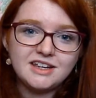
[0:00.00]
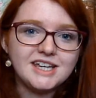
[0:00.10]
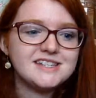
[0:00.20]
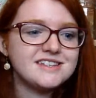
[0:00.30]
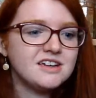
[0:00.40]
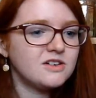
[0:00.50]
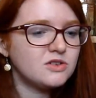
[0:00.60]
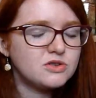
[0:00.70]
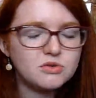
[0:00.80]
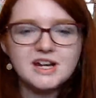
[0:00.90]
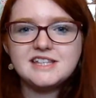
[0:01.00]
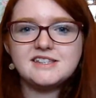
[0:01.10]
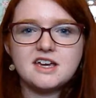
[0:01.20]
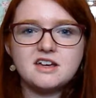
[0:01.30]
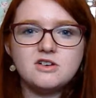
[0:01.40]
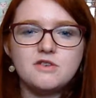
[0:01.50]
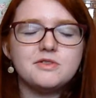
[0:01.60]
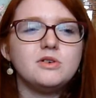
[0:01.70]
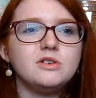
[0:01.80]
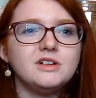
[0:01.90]
this. Great second
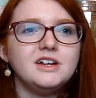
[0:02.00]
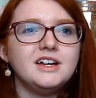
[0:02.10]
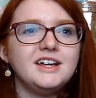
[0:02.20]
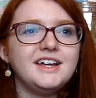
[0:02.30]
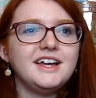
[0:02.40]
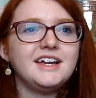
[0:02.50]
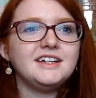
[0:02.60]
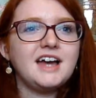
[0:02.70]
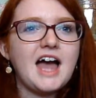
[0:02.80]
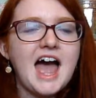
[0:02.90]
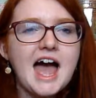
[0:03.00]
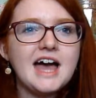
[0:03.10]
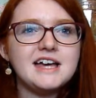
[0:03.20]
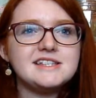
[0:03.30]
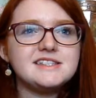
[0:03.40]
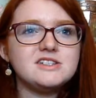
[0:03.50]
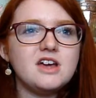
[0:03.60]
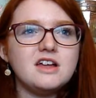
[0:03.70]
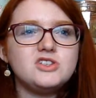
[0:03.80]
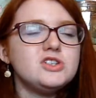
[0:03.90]
novel. Has
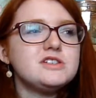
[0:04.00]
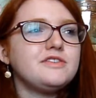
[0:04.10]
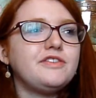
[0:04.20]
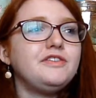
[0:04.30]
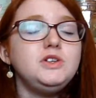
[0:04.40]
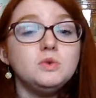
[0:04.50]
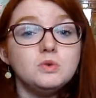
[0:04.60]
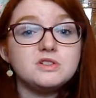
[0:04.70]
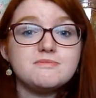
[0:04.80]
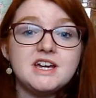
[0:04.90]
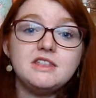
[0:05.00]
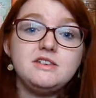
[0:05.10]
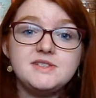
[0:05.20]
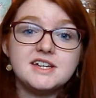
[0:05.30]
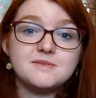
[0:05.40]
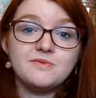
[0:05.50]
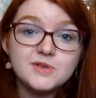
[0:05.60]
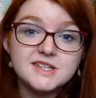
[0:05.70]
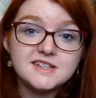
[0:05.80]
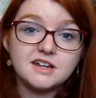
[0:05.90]
just fueled my enthusiasm for
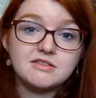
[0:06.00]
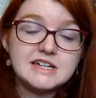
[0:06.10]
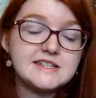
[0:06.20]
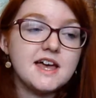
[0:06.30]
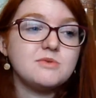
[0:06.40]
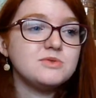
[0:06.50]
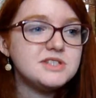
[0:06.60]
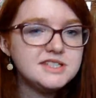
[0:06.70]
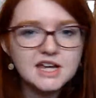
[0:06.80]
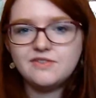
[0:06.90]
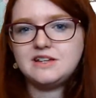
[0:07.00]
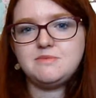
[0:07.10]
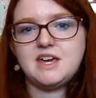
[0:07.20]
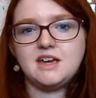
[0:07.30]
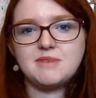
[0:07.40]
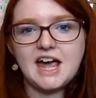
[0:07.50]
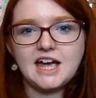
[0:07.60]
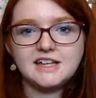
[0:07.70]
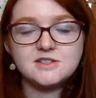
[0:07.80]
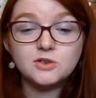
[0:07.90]
the series. I will definitely be getting my
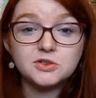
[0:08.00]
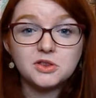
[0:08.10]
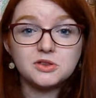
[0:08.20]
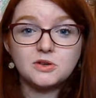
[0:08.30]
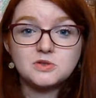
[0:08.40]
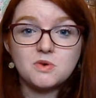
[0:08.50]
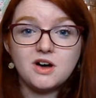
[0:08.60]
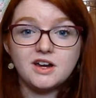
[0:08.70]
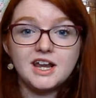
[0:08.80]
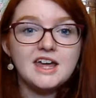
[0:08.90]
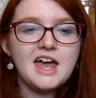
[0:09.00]
hands on the third one,